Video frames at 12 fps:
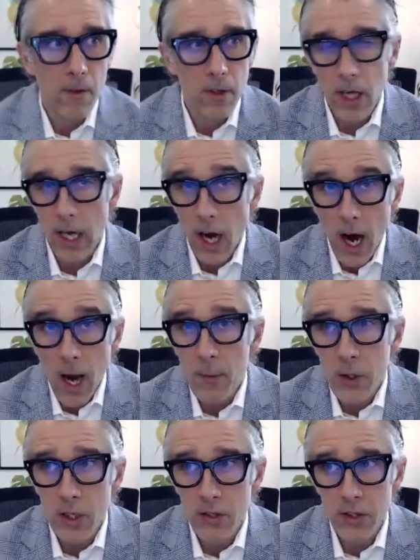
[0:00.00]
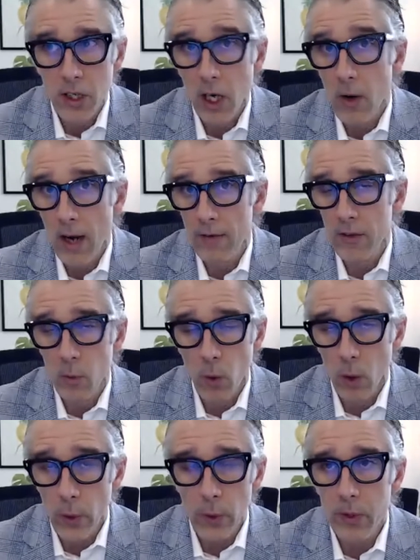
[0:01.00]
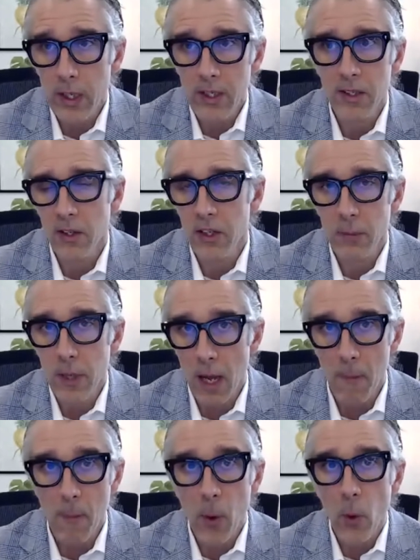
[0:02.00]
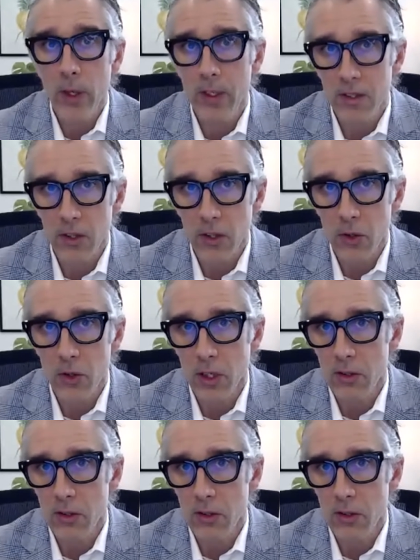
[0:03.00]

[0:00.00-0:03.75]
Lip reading: An option is to go after what we would consider to be a point solution.